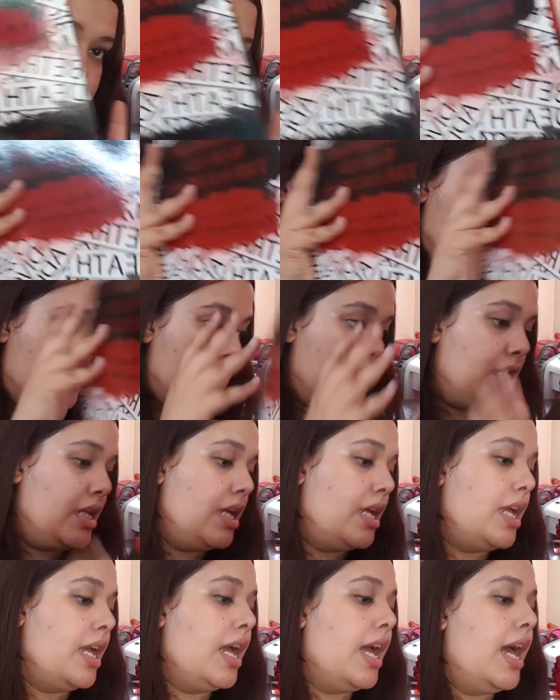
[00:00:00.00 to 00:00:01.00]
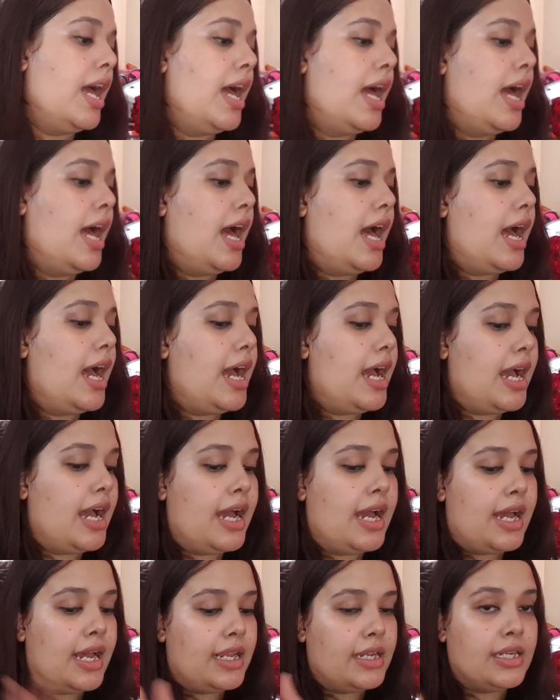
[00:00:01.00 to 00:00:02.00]
last one.
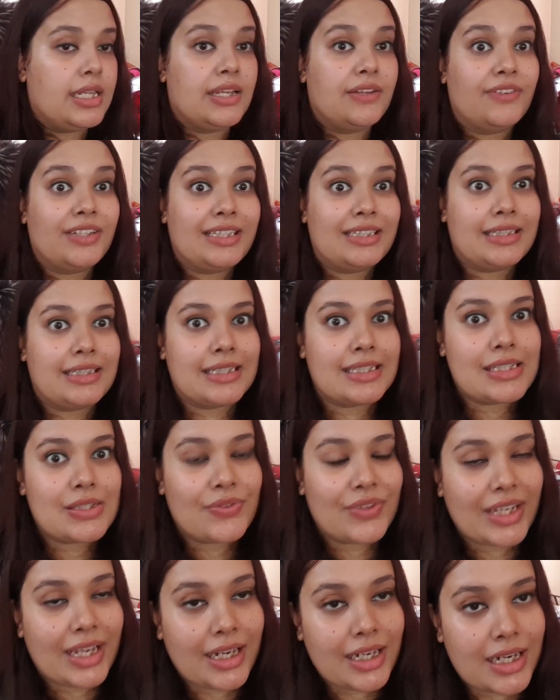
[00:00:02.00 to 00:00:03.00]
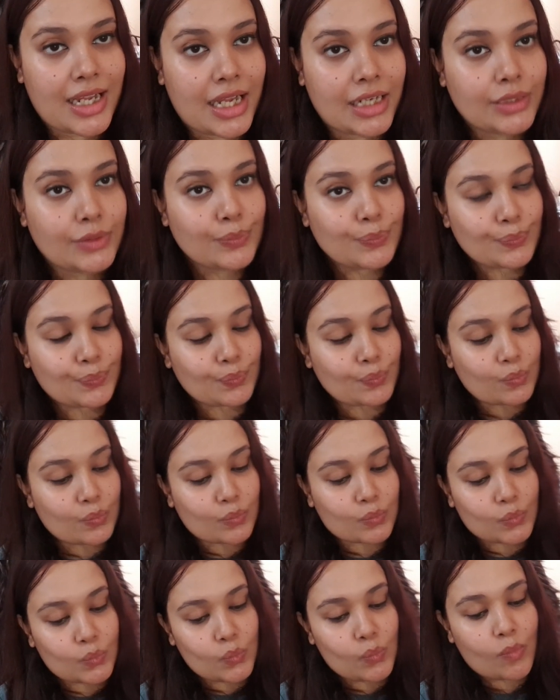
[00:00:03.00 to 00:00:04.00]
And with this we are done.
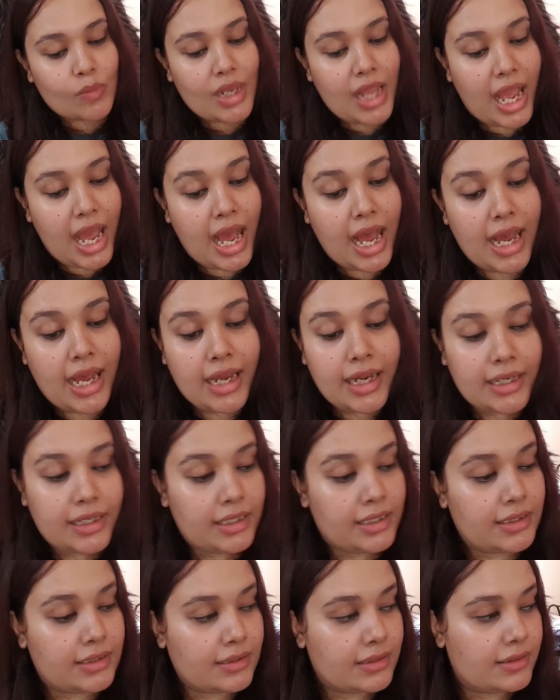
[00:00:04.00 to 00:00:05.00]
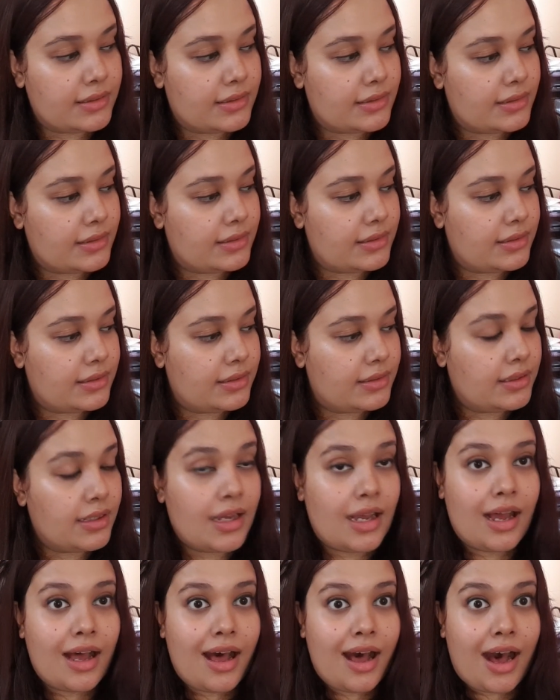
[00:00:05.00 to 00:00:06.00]
And
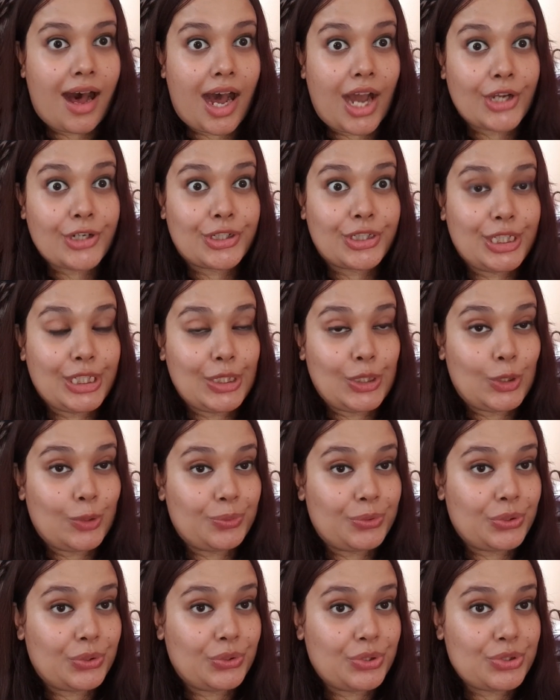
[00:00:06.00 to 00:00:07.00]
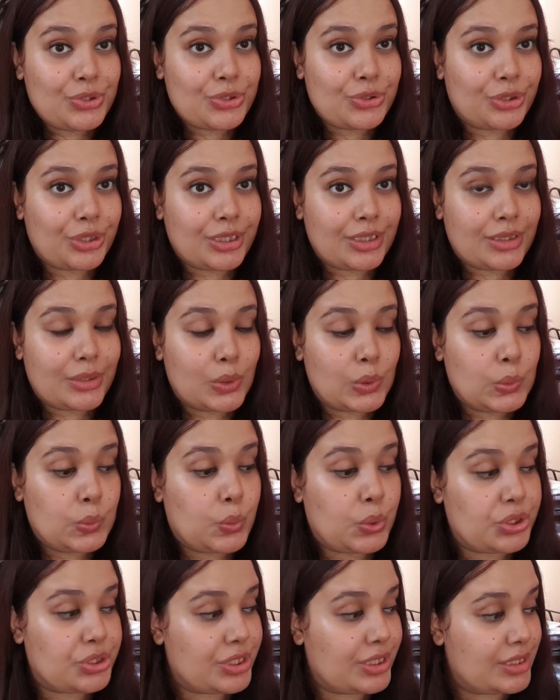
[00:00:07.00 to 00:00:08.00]
I really hope you enjoyed
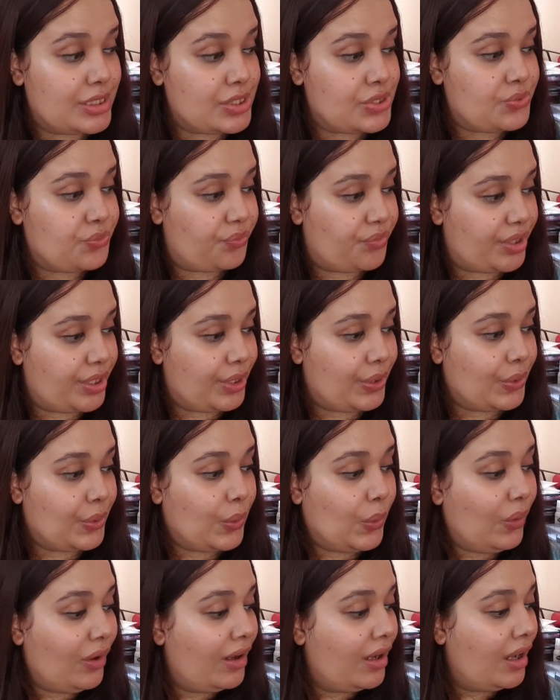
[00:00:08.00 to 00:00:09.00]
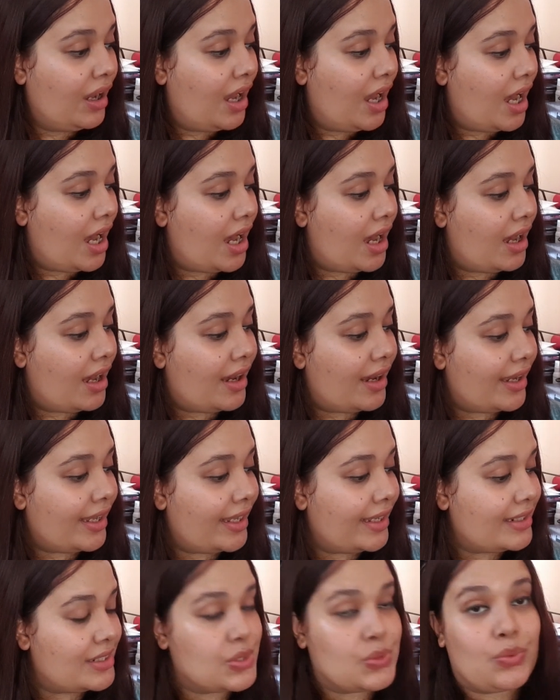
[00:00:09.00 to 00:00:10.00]
watching this video.
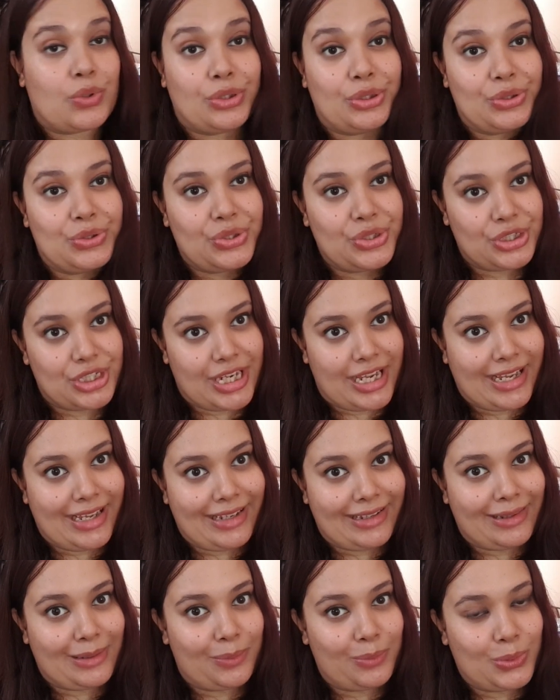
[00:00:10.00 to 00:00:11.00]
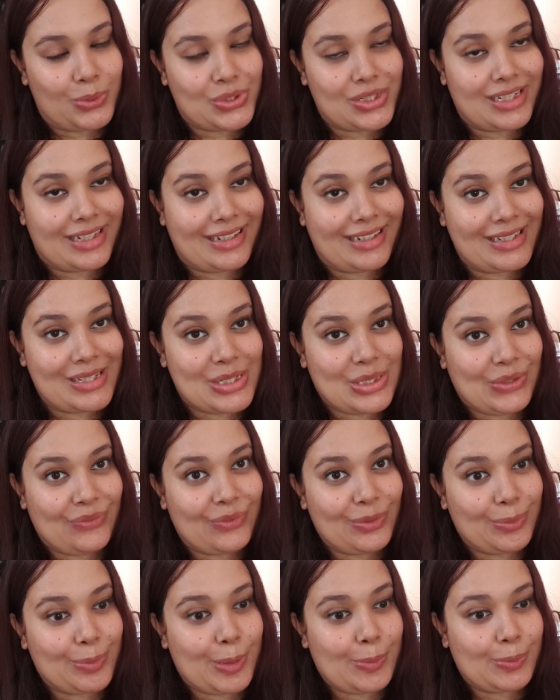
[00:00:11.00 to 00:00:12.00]
I just wanted to share the books that I received
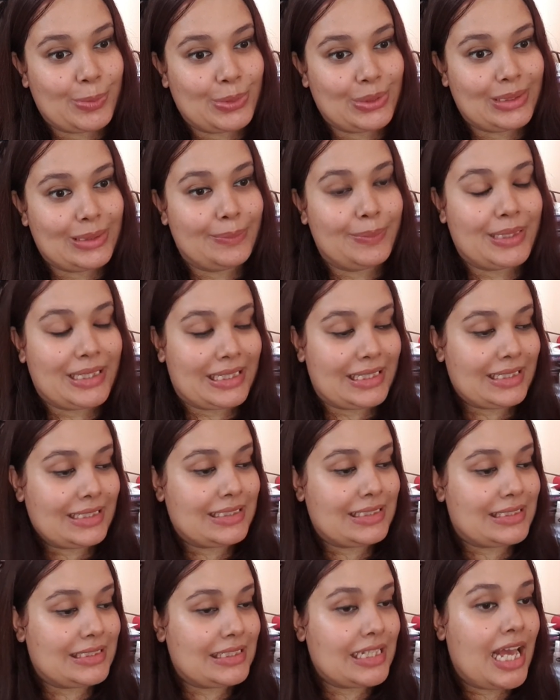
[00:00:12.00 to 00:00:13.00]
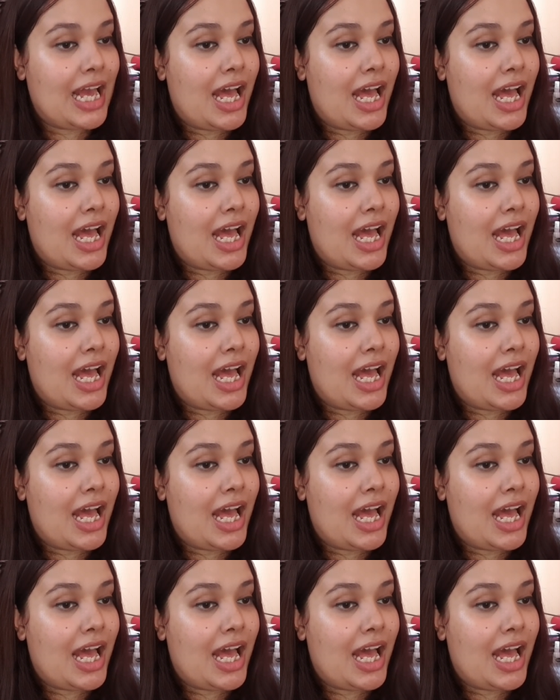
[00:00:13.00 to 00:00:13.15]
on my birthday because